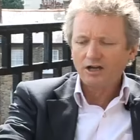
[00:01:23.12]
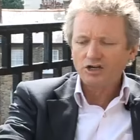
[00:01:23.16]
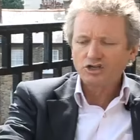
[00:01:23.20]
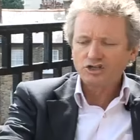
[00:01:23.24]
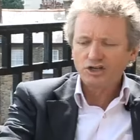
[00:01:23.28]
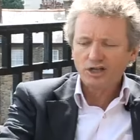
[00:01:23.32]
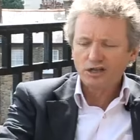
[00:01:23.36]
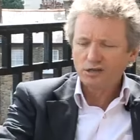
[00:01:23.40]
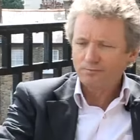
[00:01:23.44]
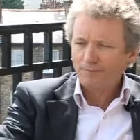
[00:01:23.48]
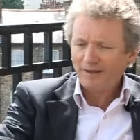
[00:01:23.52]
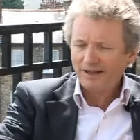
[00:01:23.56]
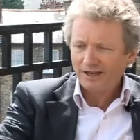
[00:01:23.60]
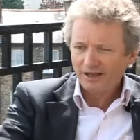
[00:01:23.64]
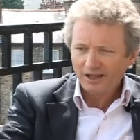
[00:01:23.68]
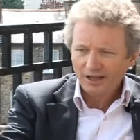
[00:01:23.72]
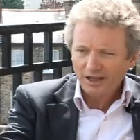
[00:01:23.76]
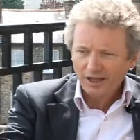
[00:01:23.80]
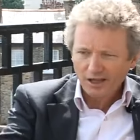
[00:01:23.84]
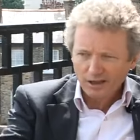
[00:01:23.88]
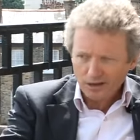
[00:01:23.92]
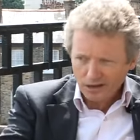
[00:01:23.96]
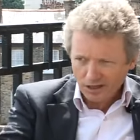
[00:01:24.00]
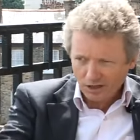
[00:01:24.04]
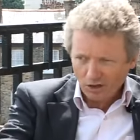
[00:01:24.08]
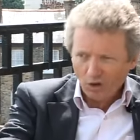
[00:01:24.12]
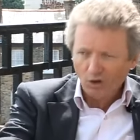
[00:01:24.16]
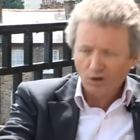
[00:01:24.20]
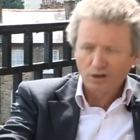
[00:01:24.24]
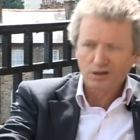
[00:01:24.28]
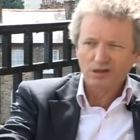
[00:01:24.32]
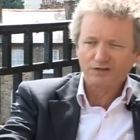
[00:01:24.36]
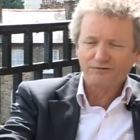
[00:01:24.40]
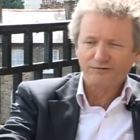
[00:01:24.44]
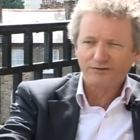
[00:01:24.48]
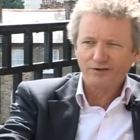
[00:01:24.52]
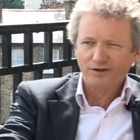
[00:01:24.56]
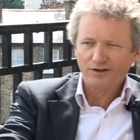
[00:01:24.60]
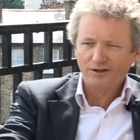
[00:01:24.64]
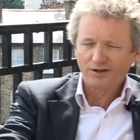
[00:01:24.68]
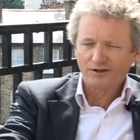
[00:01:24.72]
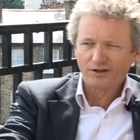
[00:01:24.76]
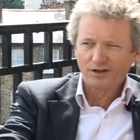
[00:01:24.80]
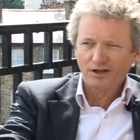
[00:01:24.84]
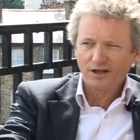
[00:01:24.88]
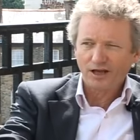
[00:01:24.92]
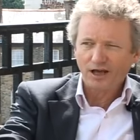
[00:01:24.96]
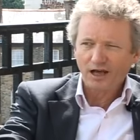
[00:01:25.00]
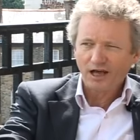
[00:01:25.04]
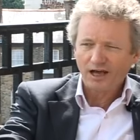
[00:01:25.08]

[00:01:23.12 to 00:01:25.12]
She spent years in Oxford